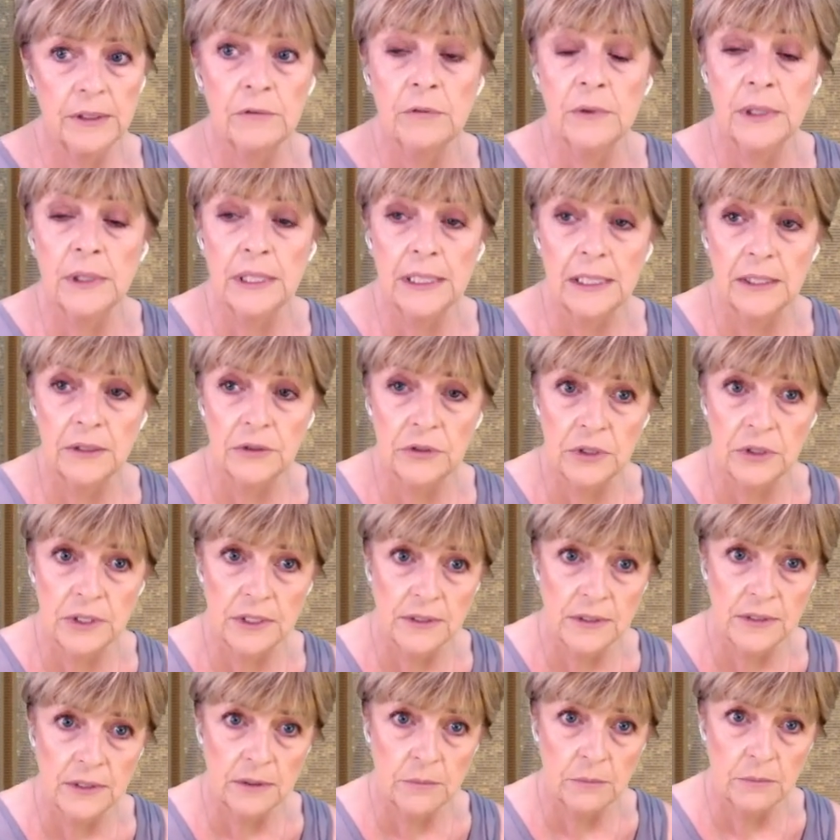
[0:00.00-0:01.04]
they're really
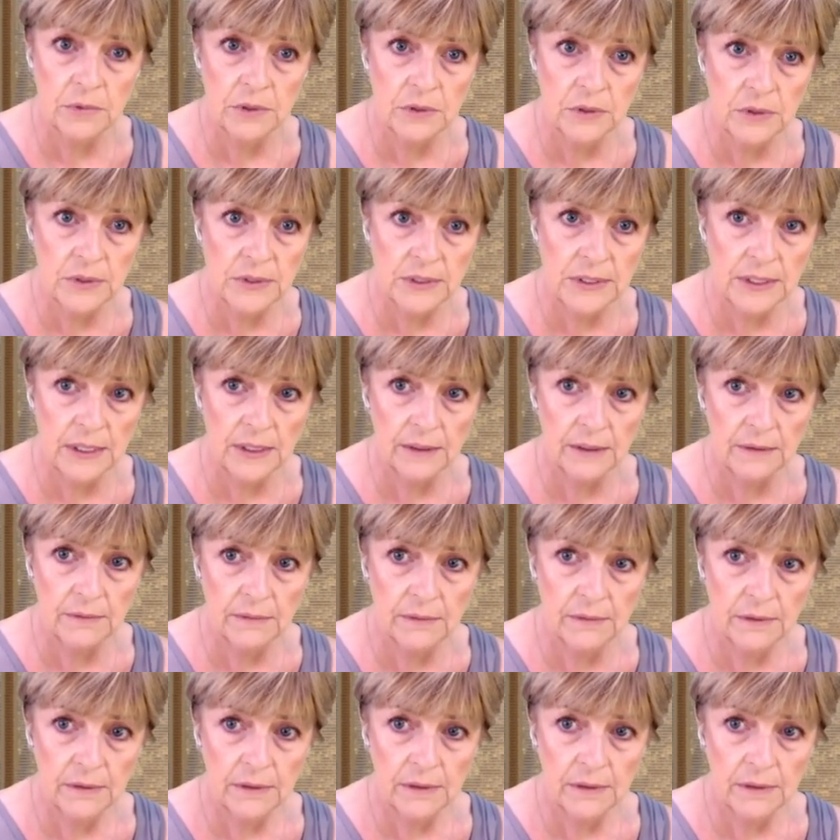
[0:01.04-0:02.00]
interested in what you're saying,